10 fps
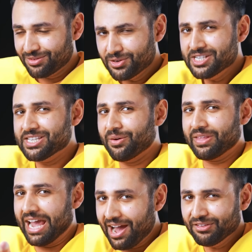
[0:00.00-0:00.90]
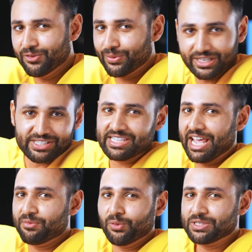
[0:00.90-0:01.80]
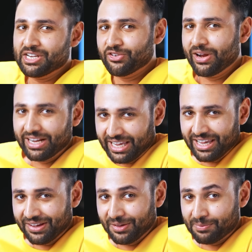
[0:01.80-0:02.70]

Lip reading: notice how they haven't released the A14 trailer here,